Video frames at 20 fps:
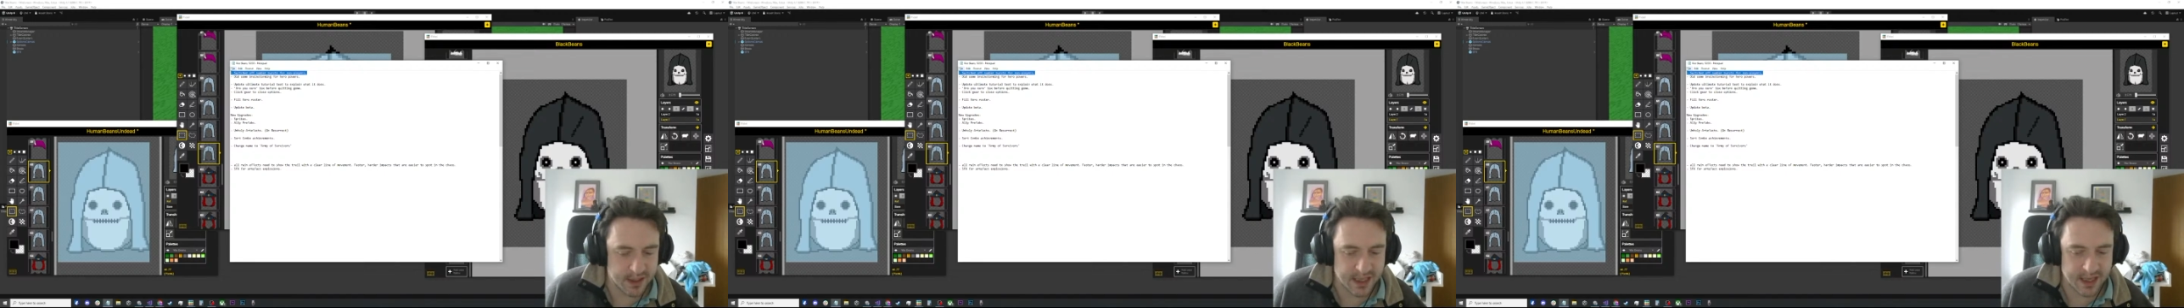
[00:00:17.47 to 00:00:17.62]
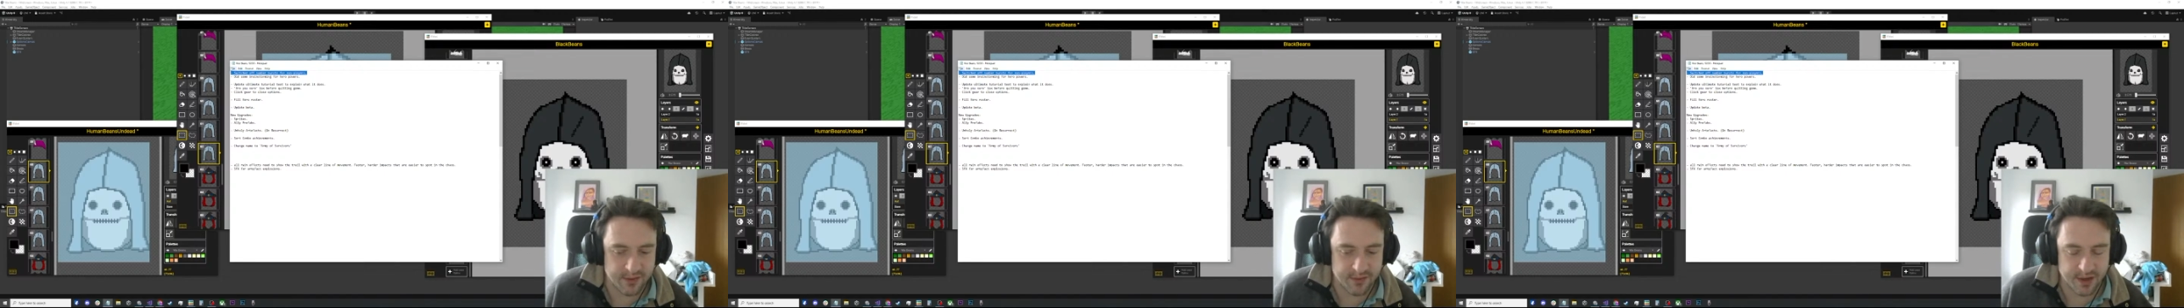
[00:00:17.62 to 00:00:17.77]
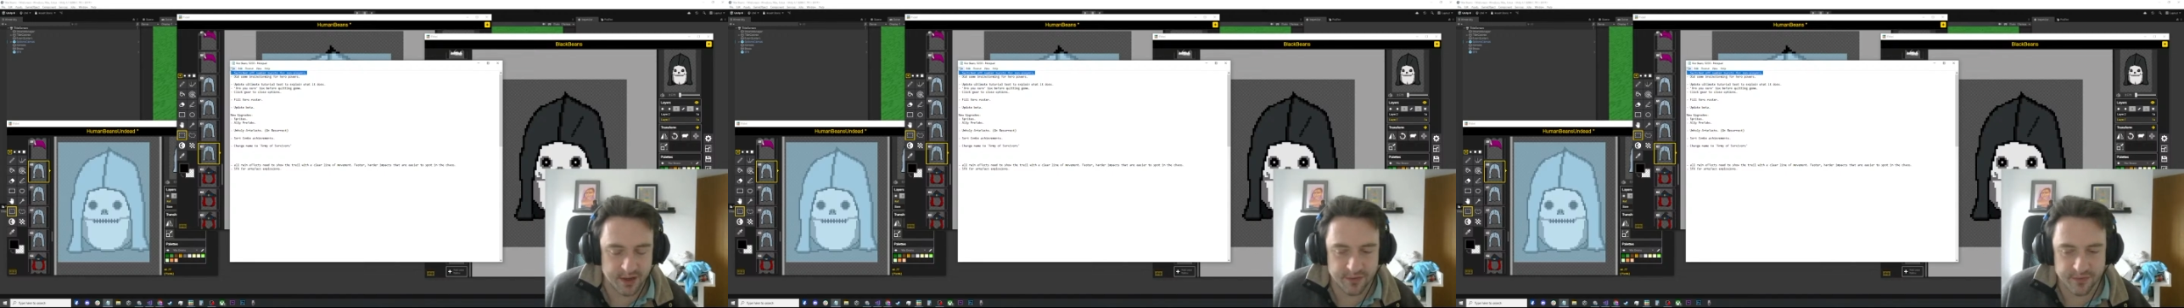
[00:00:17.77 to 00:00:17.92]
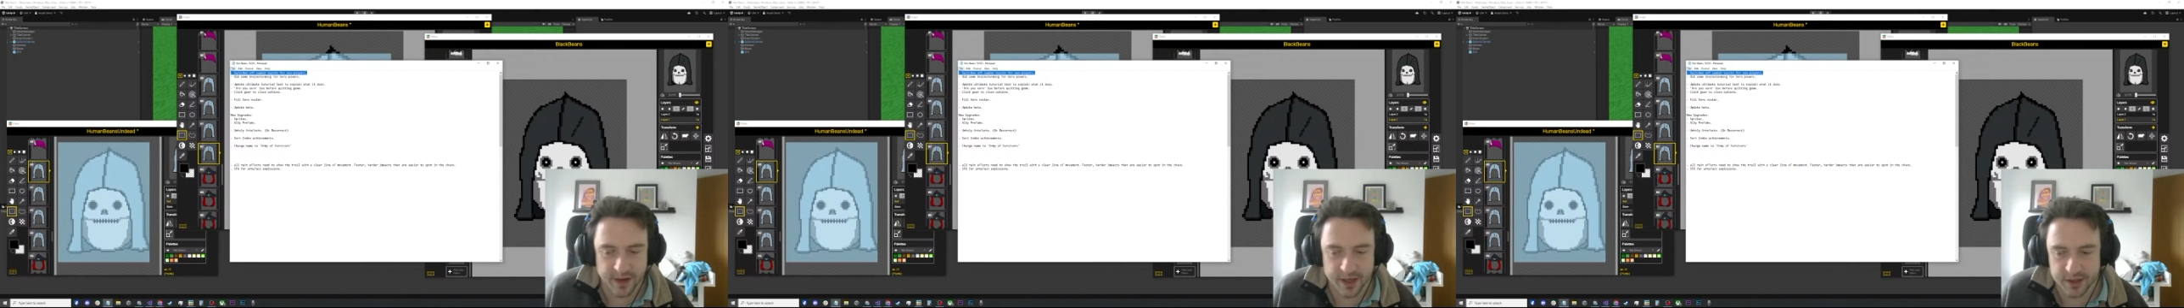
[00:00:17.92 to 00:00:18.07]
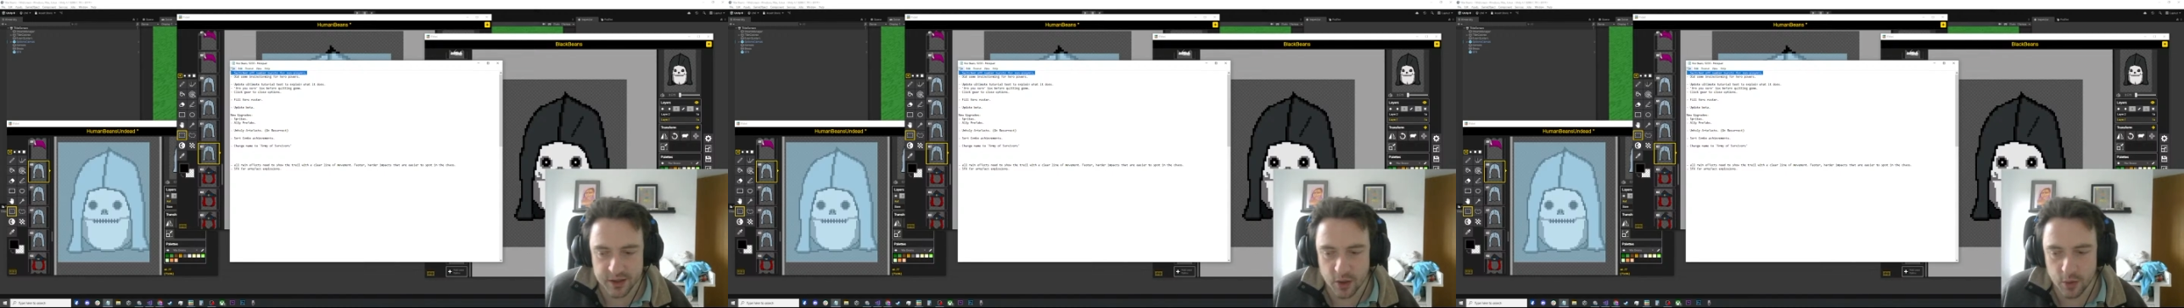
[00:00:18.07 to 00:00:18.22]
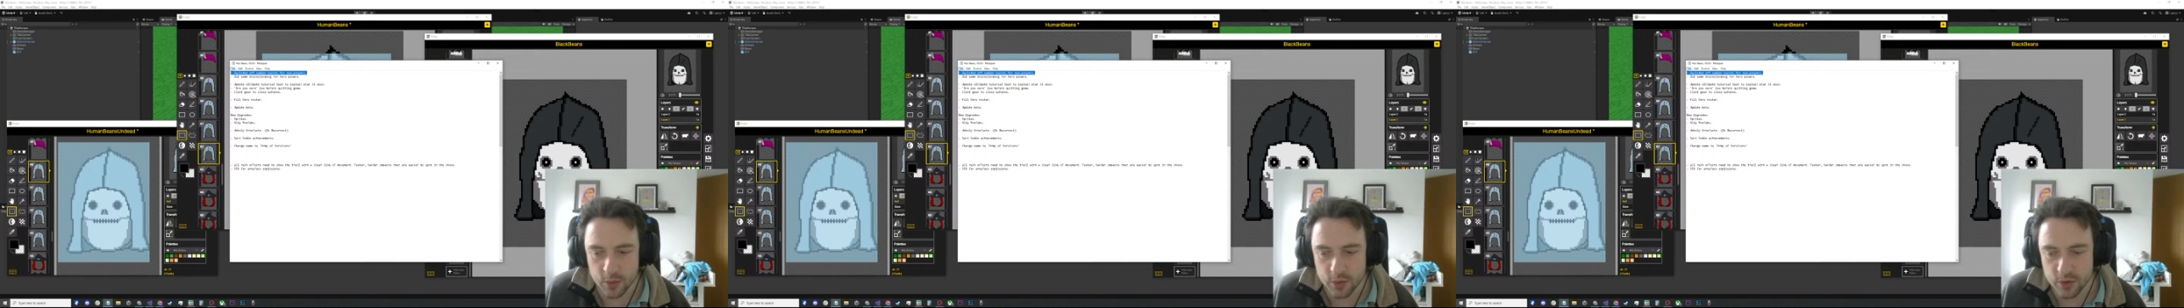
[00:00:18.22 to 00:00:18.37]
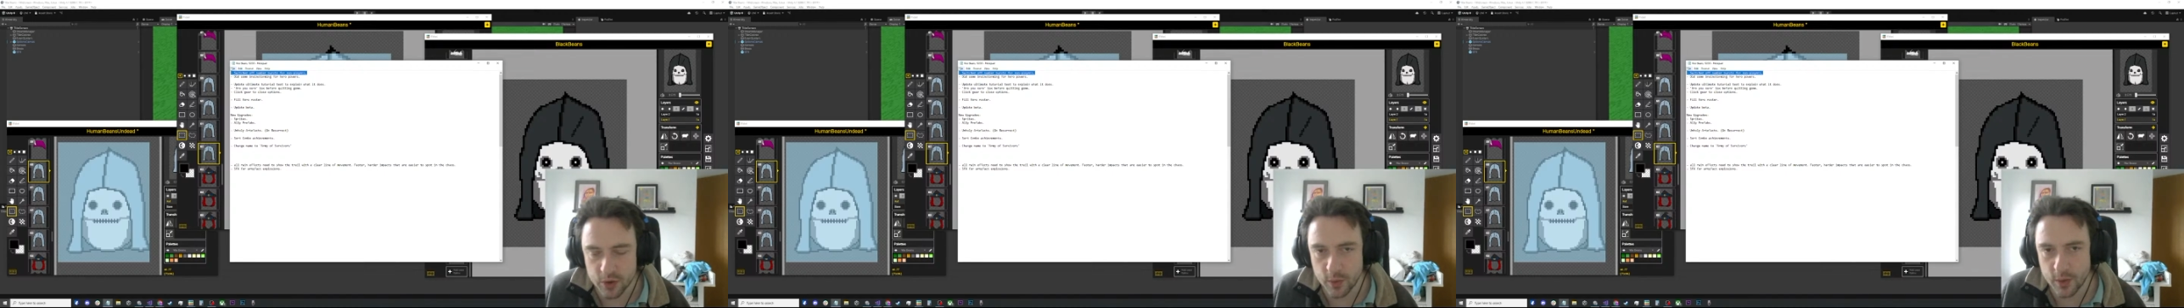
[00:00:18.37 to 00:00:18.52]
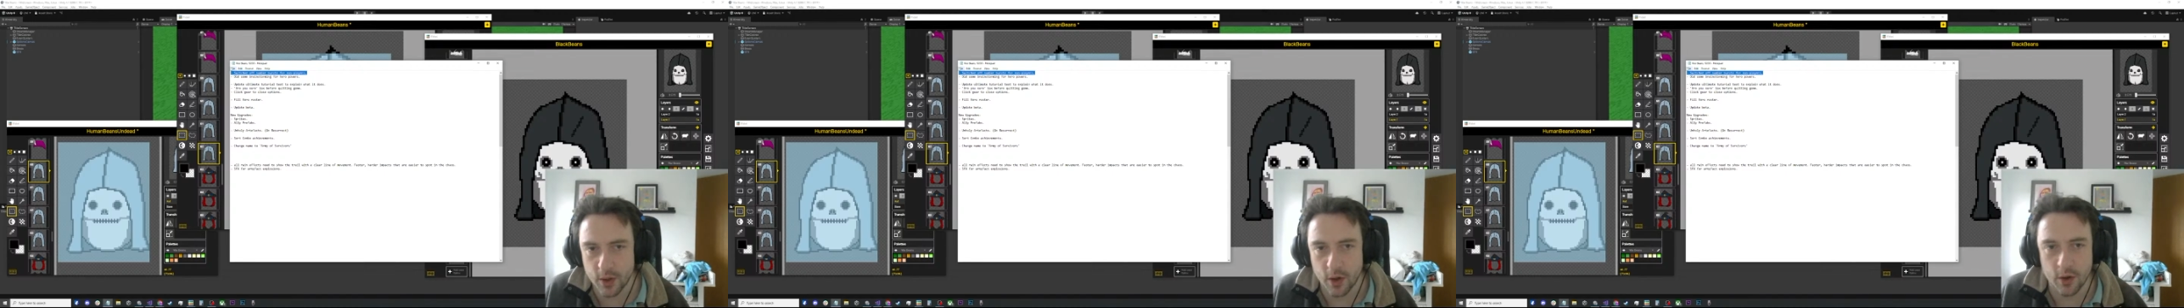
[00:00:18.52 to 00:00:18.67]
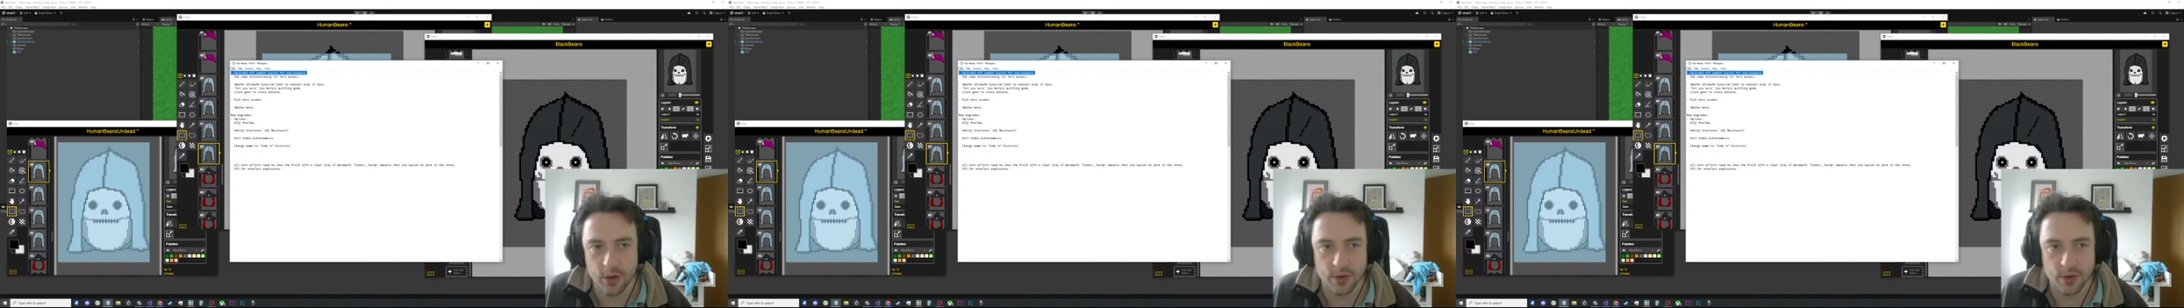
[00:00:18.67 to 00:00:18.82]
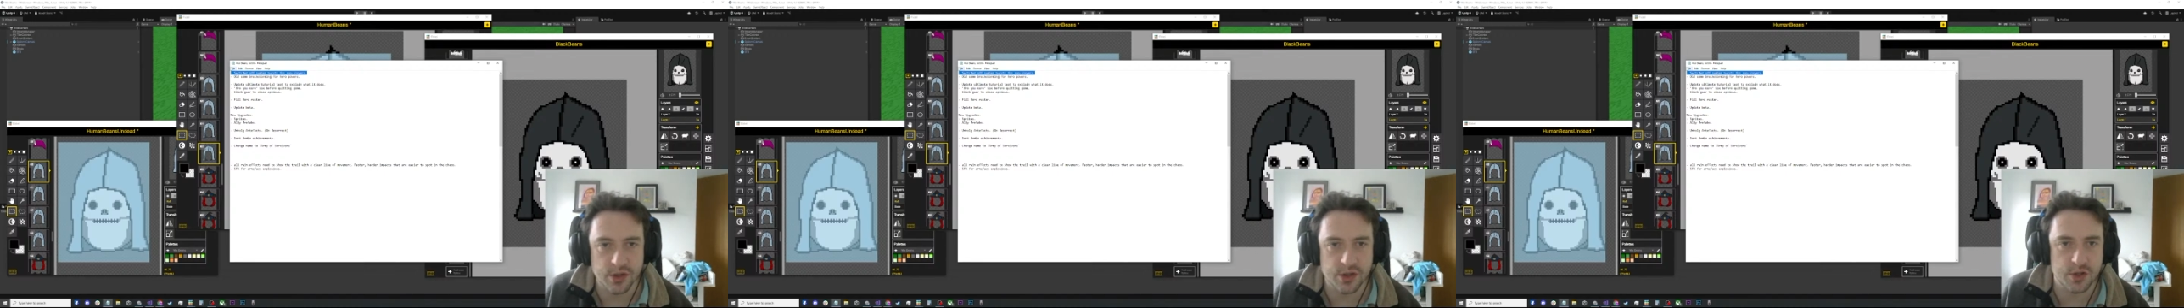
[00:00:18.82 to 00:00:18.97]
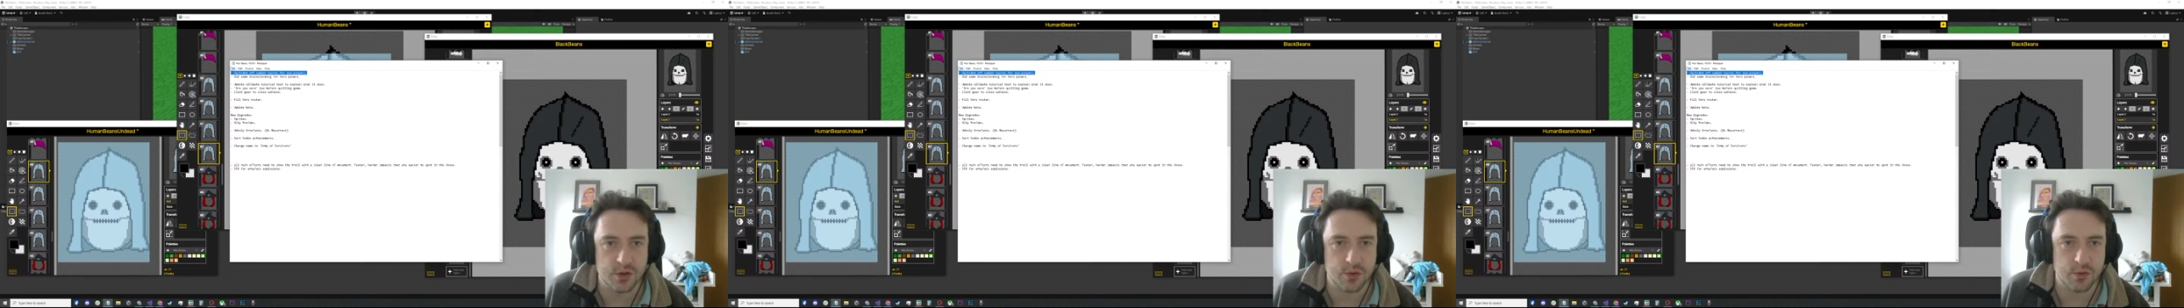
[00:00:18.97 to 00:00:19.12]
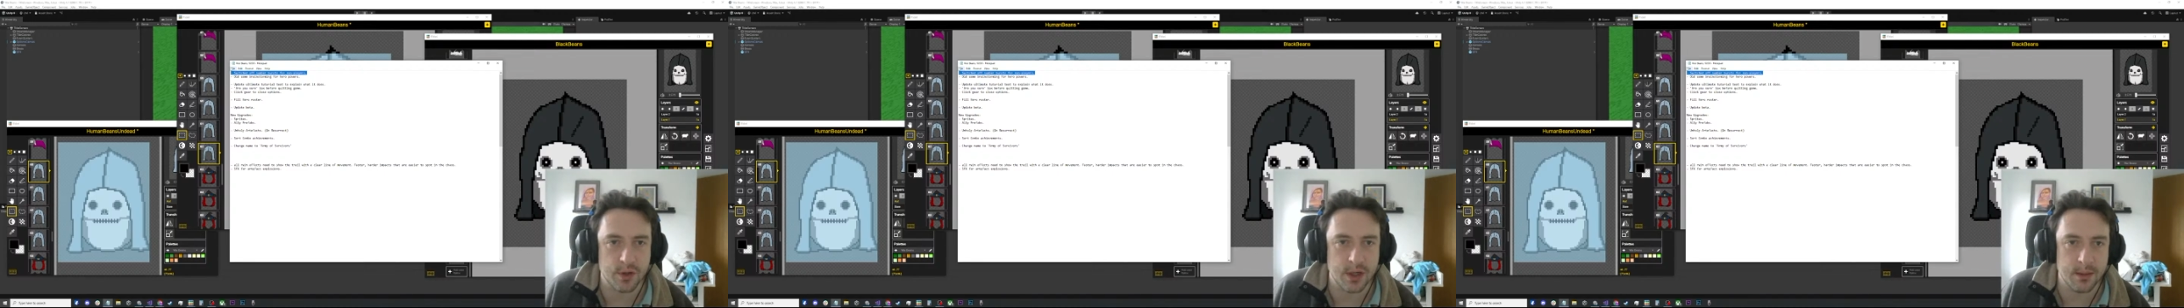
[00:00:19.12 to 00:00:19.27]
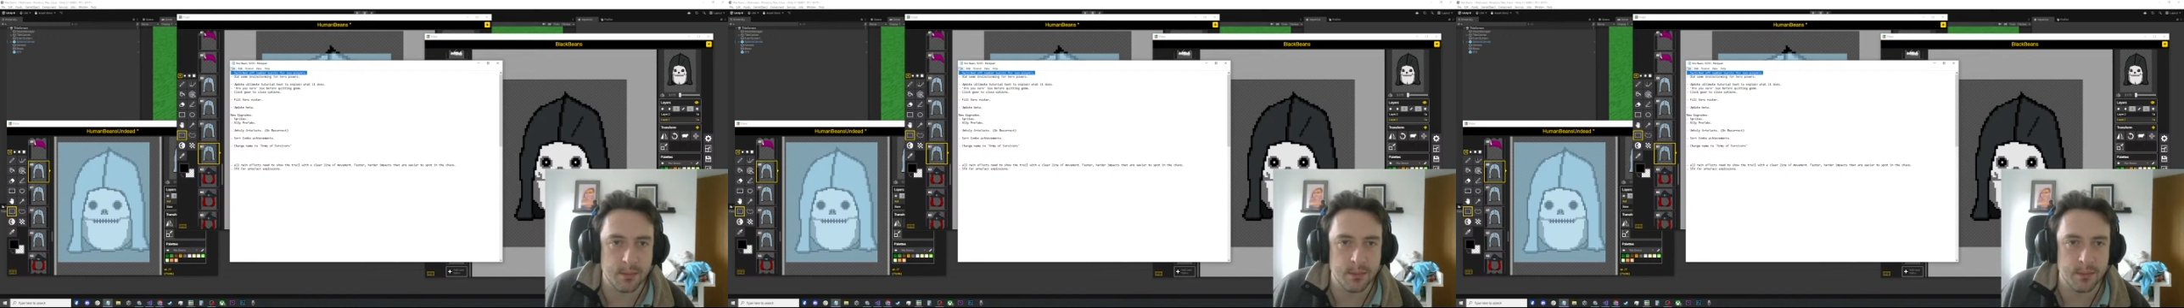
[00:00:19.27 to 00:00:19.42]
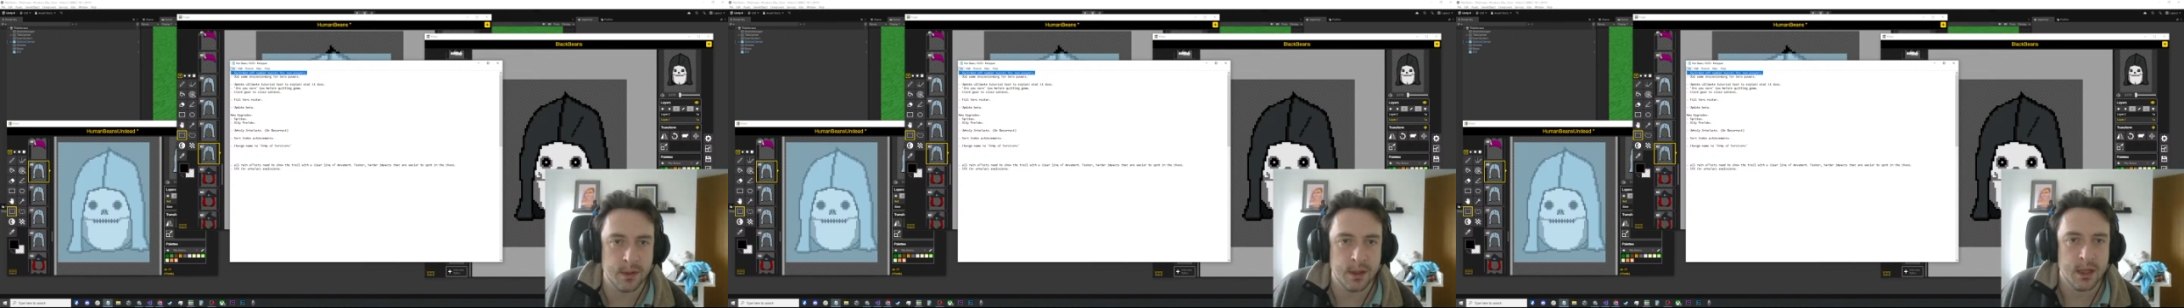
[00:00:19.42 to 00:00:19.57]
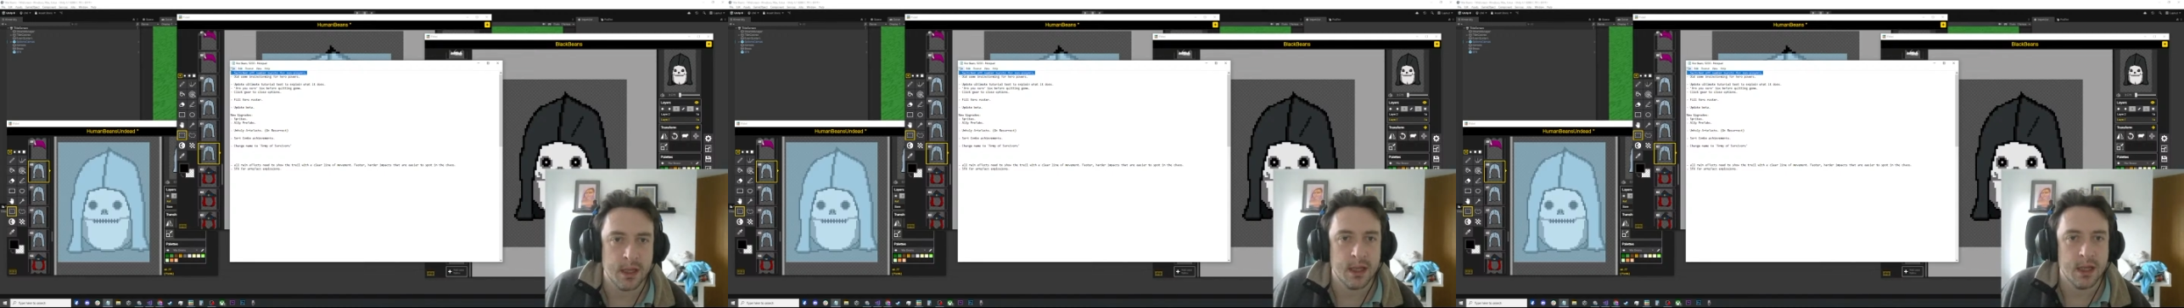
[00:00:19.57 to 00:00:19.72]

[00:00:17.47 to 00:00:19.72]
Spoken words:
even if I don't do it on stream,